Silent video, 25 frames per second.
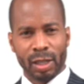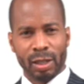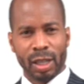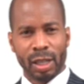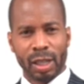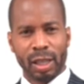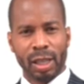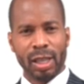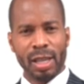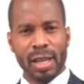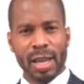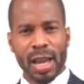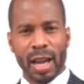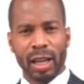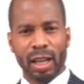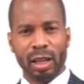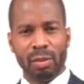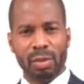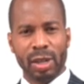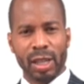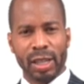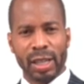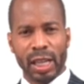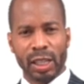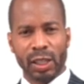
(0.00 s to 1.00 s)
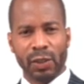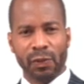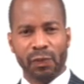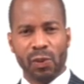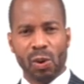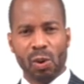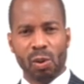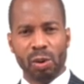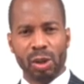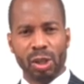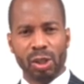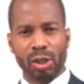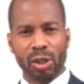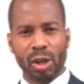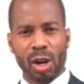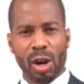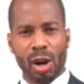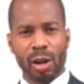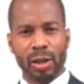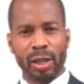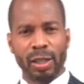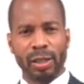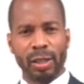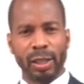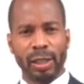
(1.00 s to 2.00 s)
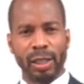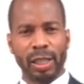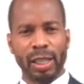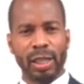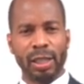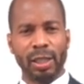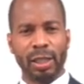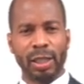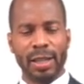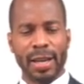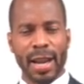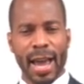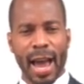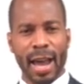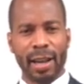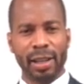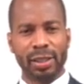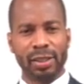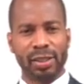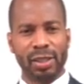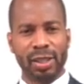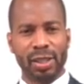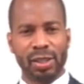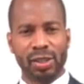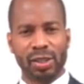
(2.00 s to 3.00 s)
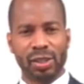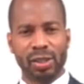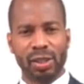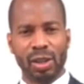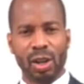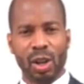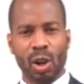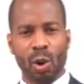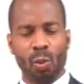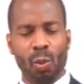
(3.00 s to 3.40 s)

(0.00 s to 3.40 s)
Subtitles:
the key element that's focused on in the legal analysis,